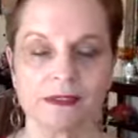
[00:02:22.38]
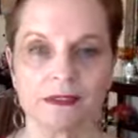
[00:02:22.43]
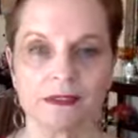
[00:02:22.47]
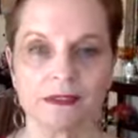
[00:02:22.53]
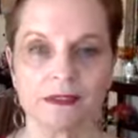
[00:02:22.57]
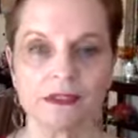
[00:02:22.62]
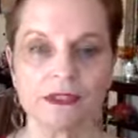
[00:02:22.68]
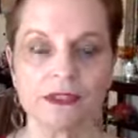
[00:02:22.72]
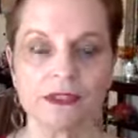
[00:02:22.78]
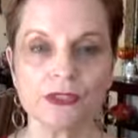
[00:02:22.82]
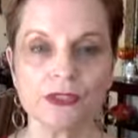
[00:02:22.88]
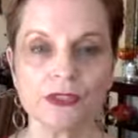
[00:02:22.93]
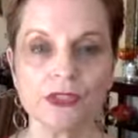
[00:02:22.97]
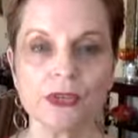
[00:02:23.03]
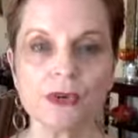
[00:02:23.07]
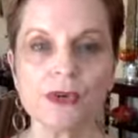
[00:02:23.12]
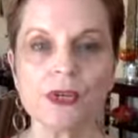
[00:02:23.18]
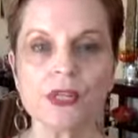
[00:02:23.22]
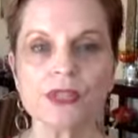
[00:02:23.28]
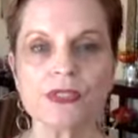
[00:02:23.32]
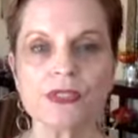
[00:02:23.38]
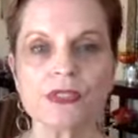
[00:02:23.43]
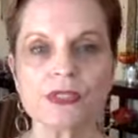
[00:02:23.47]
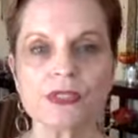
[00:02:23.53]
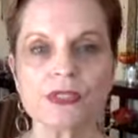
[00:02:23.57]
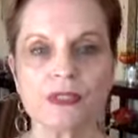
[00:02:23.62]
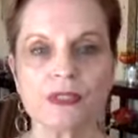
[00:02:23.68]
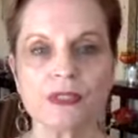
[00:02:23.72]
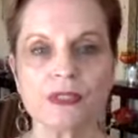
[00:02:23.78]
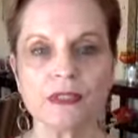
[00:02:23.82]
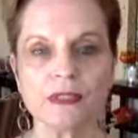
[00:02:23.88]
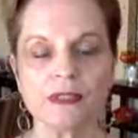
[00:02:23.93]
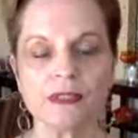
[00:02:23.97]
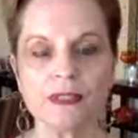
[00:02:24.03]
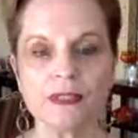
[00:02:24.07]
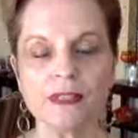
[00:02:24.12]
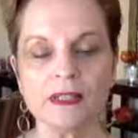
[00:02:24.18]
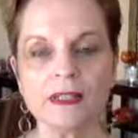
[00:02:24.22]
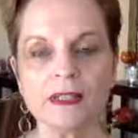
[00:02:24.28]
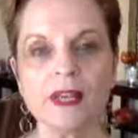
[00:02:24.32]
to notice the
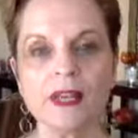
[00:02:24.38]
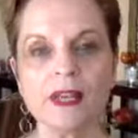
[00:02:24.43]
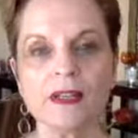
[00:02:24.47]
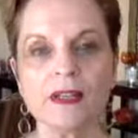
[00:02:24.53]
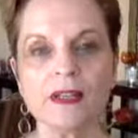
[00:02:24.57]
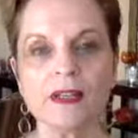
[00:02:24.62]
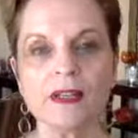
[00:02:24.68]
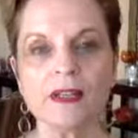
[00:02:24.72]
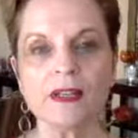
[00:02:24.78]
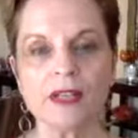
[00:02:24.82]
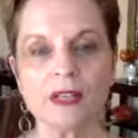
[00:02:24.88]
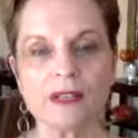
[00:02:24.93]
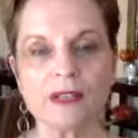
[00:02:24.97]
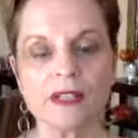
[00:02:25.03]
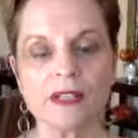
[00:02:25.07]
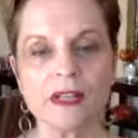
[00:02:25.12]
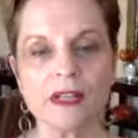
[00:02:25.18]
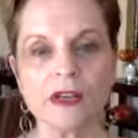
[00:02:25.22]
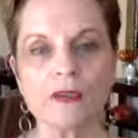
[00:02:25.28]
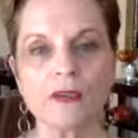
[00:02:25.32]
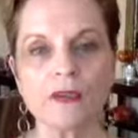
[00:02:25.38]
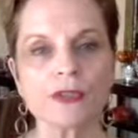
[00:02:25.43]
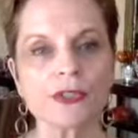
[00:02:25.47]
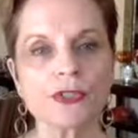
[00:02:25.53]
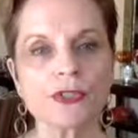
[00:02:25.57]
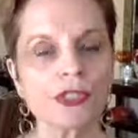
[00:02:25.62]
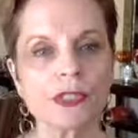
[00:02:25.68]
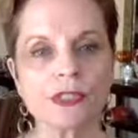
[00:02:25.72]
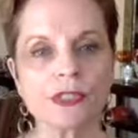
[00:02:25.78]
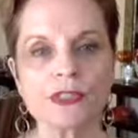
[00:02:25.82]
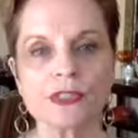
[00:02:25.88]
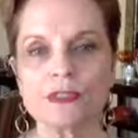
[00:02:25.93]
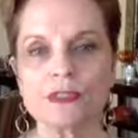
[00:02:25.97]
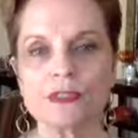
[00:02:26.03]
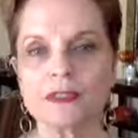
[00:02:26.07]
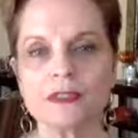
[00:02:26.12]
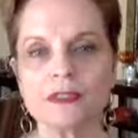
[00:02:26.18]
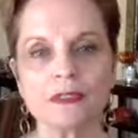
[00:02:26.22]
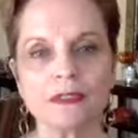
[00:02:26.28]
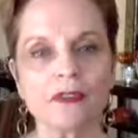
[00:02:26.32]
inhale and the exhale for just
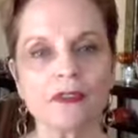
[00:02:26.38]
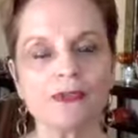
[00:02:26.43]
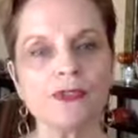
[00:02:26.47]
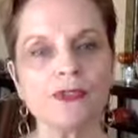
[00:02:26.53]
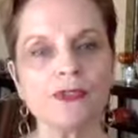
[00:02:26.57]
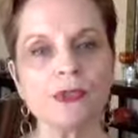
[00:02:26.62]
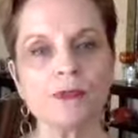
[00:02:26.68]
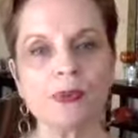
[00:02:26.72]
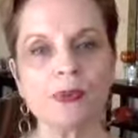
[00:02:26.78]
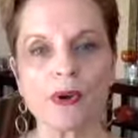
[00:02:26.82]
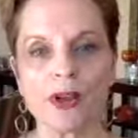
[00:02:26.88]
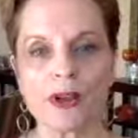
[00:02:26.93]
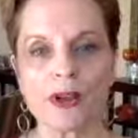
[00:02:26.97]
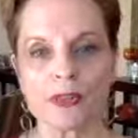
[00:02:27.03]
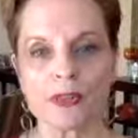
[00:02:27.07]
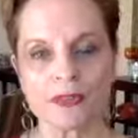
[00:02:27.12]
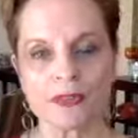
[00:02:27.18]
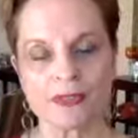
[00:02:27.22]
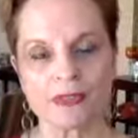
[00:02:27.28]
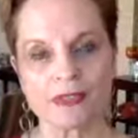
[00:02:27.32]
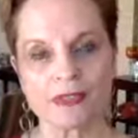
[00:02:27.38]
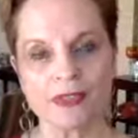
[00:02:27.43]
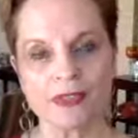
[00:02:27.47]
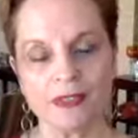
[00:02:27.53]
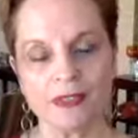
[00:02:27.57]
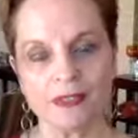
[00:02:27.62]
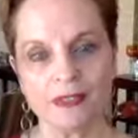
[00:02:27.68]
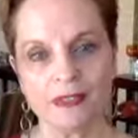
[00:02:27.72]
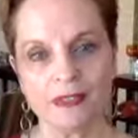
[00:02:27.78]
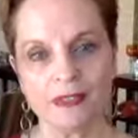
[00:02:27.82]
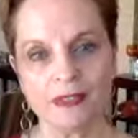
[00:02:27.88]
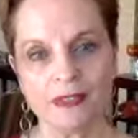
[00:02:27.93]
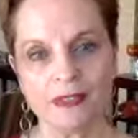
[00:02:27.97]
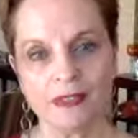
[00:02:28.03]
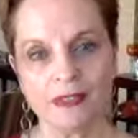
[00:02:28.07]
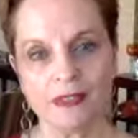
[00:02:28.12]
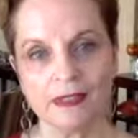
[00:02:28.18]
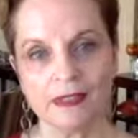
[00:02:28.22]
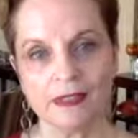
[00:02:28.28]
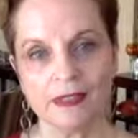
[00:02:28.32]
a few breaths.
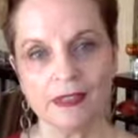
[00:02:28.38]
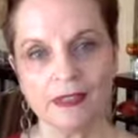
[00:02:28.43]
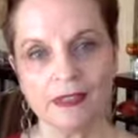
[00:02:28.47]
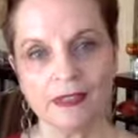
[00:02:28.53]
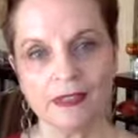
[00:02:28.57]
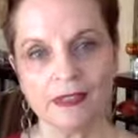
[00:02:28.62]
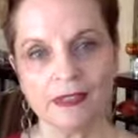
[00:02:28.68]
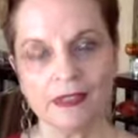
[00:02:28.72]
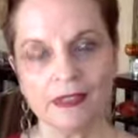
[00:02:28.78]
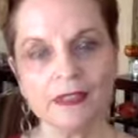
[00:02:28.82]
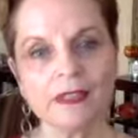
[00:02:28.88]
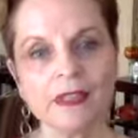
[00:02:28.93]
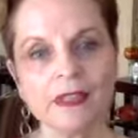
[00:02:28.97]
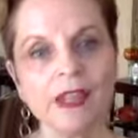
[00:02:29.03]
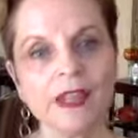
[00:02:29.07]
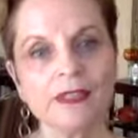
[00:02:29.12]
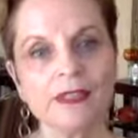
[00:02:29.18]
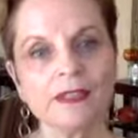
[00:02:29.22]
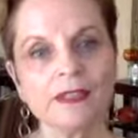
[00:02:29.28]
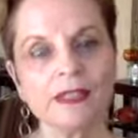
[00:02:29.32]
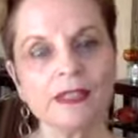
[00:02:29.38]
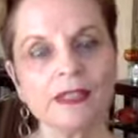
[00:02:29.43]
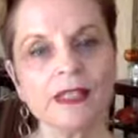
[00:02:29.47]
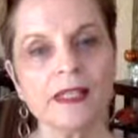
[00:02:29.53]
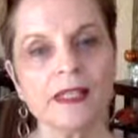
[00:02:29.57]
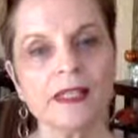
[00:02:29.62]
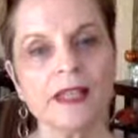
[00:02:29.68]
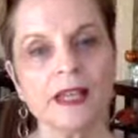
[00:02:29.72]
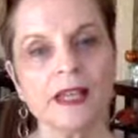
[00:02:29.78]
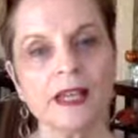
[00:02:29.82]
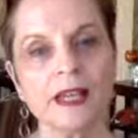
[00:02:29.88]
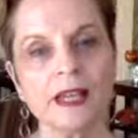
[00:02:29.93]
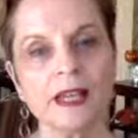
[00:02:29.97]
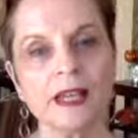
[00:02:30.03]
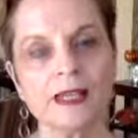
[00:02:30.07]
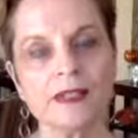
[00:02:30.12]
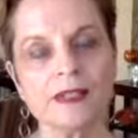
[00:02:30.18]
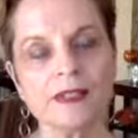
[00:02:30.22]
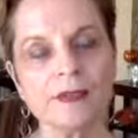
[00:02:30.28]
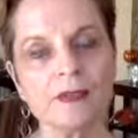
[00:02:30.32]
Inhaling
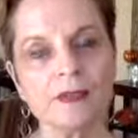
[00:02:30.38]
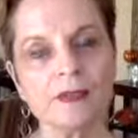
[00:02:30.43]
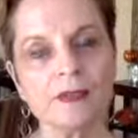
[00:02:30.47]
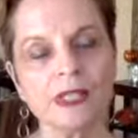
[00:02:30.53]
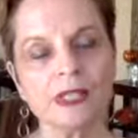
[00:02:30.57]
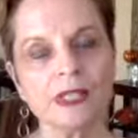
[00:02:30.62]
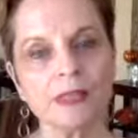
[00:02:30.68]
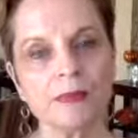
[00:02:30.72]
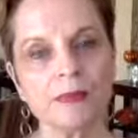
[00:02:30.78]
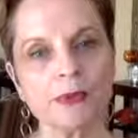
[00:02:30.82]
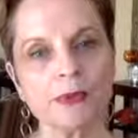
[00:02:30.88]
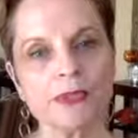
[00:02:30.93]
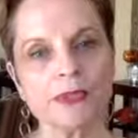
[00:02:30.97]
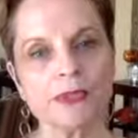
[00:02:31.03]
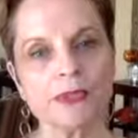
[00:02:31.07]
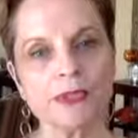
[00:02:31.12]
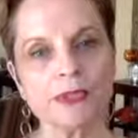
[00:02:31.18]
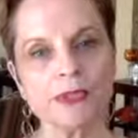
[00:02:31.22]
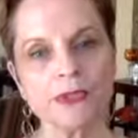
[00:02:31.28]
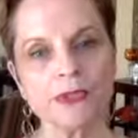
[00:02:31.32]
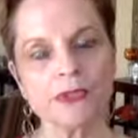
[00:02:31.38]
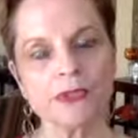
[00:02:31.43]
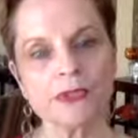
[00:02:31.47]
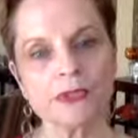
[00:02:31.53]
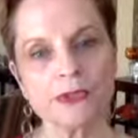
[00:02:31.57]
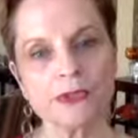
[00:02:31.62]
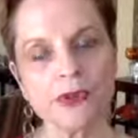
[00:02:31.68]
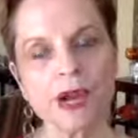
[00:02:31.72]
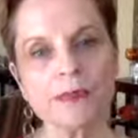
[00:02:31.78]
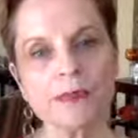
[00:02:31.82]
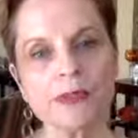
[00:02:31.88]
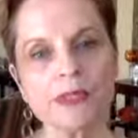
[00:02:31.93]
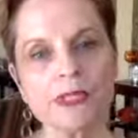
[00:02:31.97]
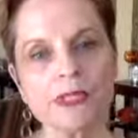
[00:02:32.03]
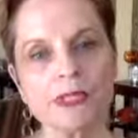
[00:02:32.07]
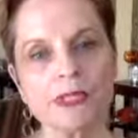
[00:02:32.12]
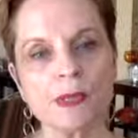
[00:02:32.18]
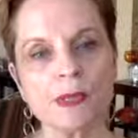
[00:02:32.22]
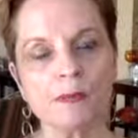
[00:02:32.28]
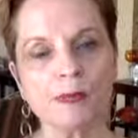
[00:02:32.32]
and being able to drop
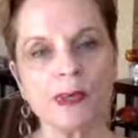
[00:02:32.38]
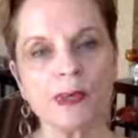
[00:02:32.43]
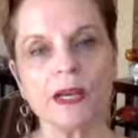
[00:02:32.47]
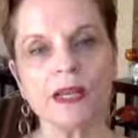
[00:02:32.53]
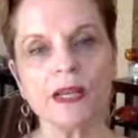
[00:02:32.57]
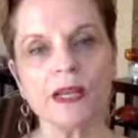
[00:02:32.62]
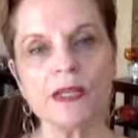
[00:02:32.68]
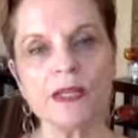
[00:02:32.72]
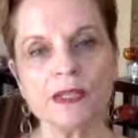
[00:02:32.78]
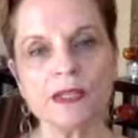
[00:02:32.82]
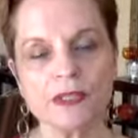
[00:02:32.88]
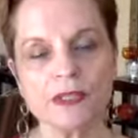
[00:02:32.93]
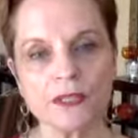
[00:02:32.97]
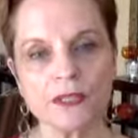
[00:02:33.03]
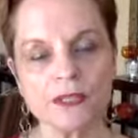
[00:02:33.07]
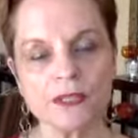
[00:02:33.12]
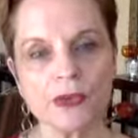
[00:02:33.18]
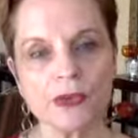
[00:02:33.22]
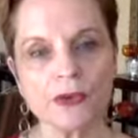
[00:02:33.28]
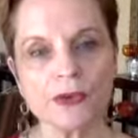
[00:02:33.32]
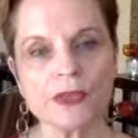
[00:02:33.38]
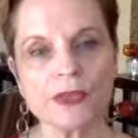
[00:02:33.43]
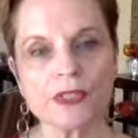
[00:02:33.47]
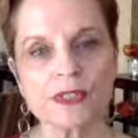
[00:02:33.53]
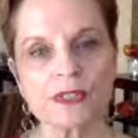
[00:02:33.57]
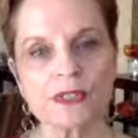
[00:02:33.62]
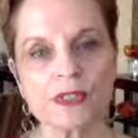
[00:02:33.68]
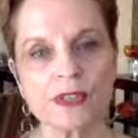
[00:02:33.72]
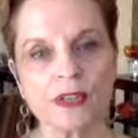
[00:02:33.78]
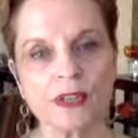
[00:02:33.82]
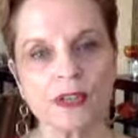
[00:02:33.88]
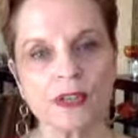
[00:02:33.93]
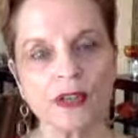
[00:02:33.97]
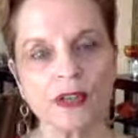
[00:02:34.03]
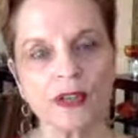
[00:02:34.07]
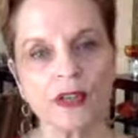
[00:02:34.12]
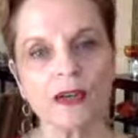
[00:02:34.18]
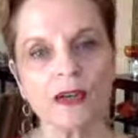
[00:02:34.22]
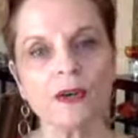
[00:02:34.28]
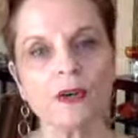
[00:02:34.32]
into the body to notice
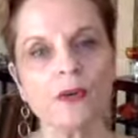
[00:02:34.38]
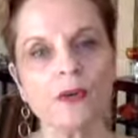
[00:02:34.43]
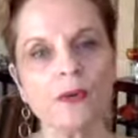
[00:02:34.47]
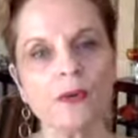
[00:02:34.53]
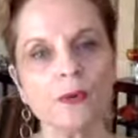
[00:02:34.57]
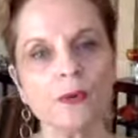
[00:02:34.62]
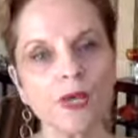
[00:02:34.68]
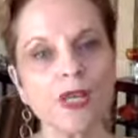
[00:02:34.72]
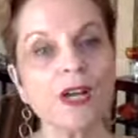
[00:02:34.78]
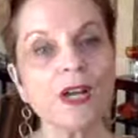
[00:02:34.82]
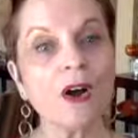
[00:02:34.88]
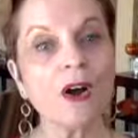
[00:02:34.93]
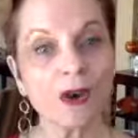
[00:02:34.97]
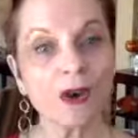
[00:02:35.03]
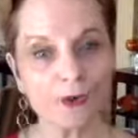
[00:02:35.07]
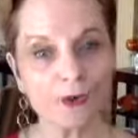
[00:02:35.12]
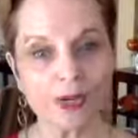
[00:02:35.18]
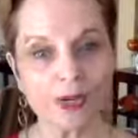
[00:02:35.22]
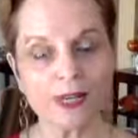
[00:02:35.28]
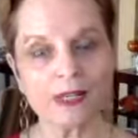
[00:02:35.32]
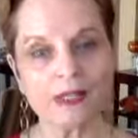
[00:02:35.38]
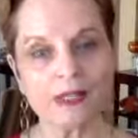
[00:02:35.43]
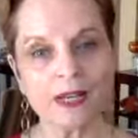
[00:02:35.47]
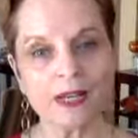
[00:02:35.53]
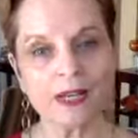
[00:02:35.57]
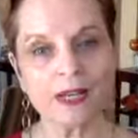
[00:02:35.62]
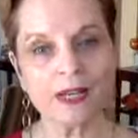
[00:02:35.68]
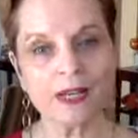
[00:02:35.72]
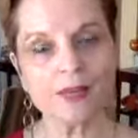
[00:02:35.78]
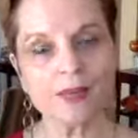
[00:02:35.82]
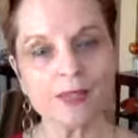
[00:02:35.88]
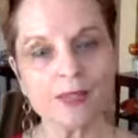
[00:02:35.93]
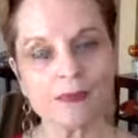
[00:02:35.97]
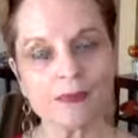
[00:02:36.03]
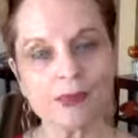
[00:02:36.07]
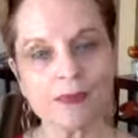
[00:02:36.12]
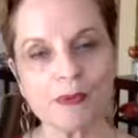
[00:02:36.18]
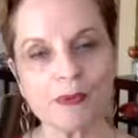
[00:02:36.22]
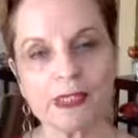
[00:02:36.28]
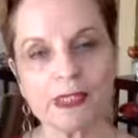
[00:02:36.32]
how we are right now in this
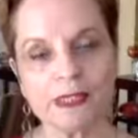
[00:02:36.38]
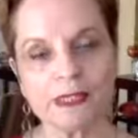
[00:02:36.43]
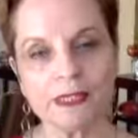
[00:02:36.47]
moment